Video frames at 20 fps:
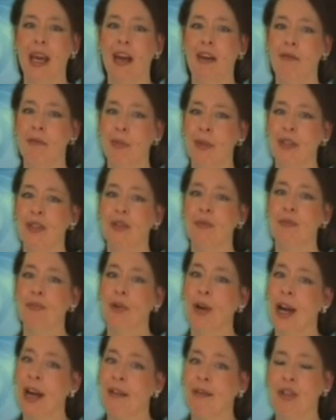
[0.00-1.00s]
may have been
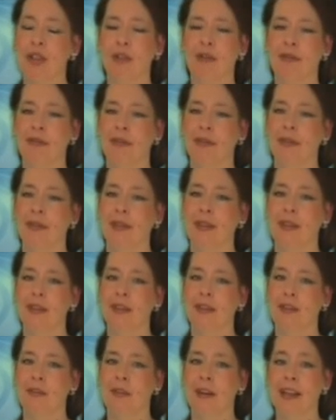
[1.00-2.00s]
deprived of
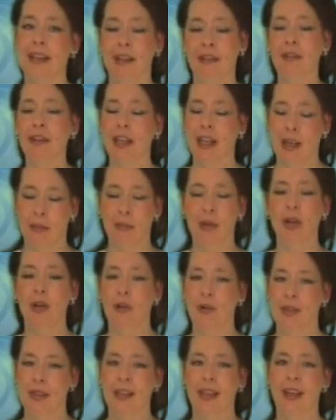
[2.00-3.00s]
if I never came
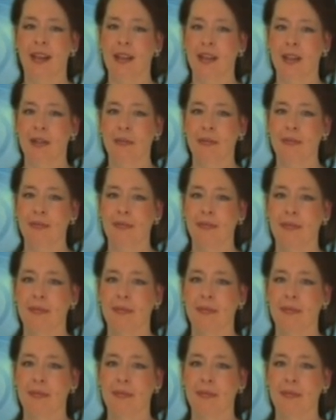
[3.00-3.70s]
across SCENAR.